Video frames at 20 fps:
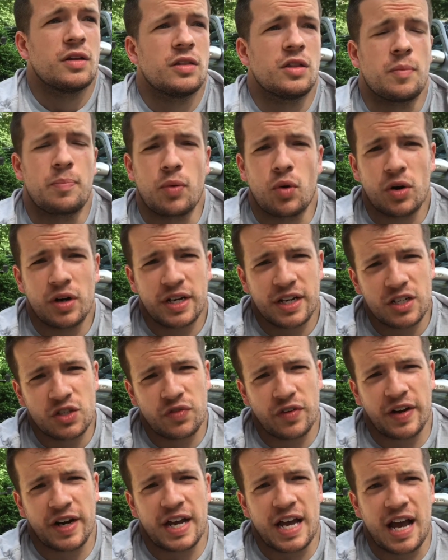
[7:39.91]
The board is
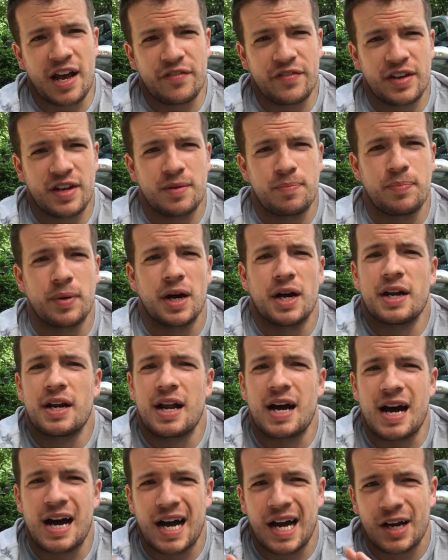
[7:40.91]
very heavy, but
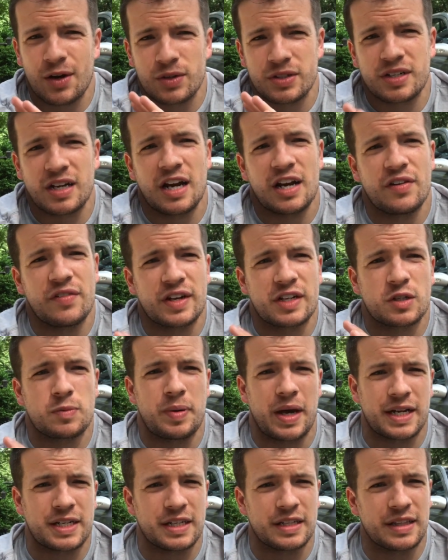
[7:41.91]
I was kind of
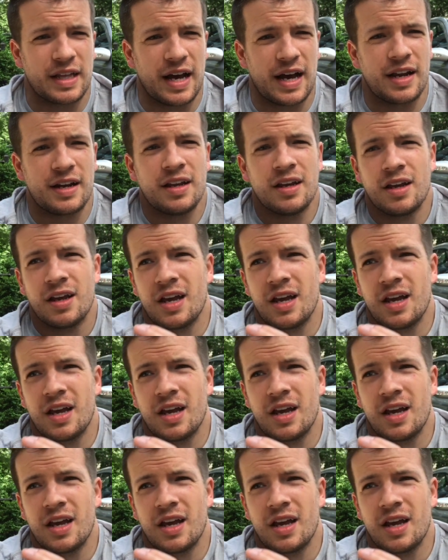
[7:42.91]
expecting that,